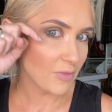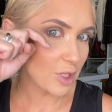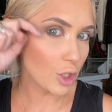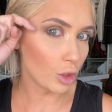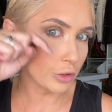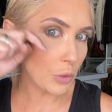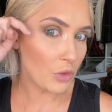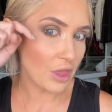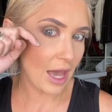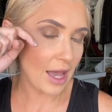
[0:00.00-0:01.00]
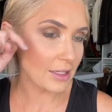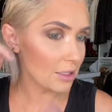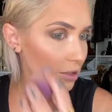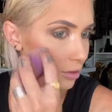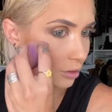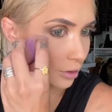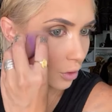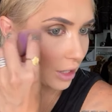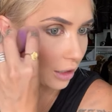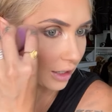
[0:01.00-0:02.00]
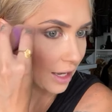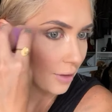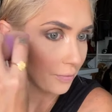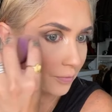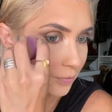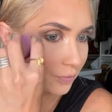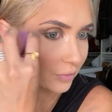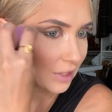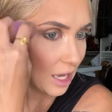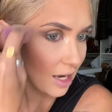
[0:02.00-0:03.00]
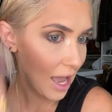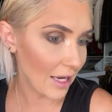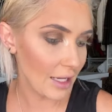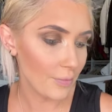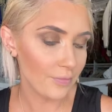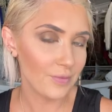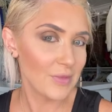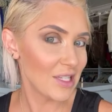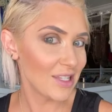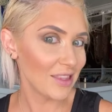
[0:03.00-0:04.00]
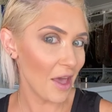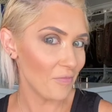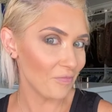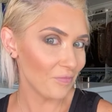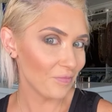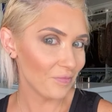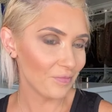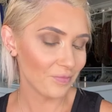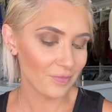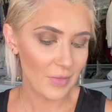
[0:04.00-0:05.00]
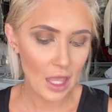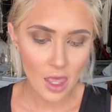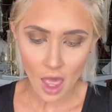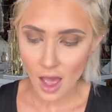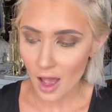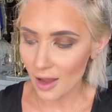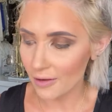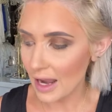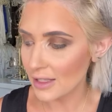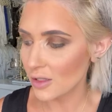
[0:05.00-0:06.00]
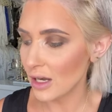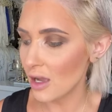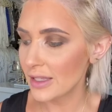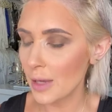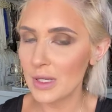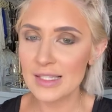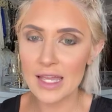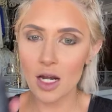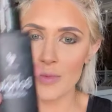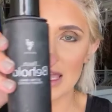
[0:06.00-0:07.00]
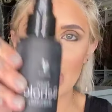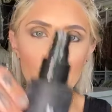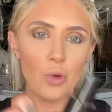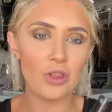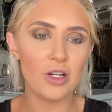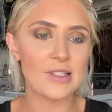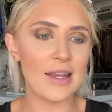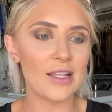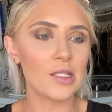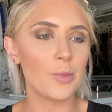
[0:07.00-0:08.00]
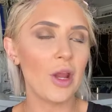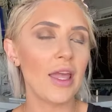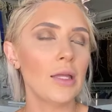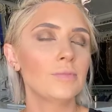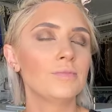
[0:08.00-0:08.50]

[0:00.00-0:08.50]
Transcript: dilute that little area, kind of hide it, just like that. All right, so now it's time to set our makeup with our setting spray.